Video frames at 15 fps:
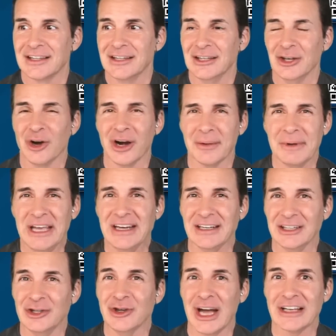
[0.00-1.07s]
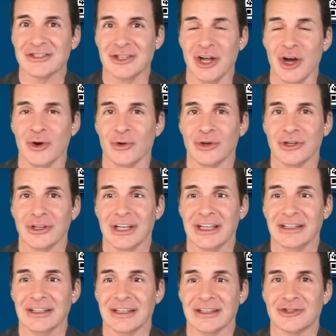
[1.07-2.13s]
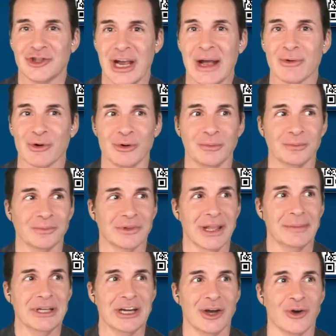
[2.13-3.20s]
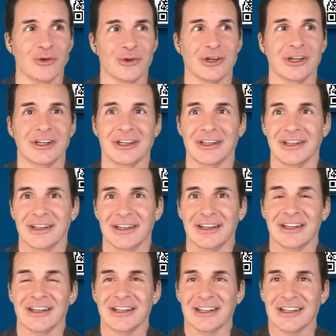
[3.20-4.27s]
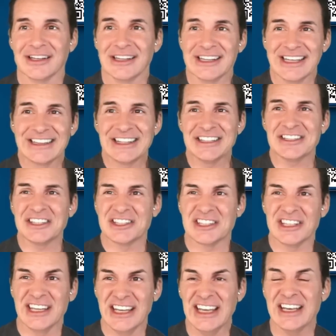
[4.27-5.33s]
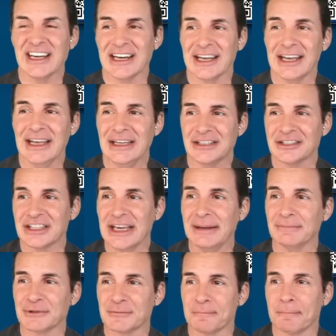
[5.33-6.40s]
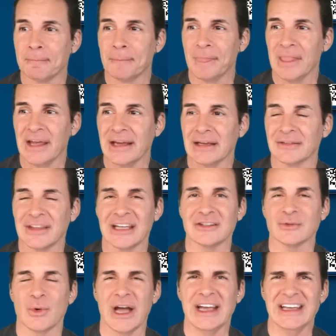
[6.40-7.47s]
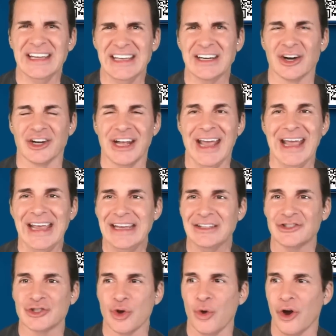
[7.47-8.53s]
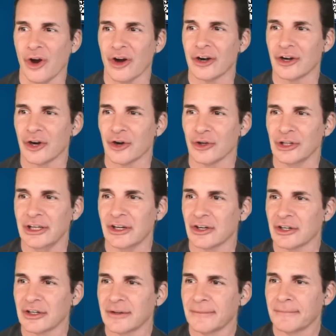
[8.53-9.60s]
You know what I mean? You guys know in chat room, let me know. Like this is he he seems like that's why he hit on hate so hard earlier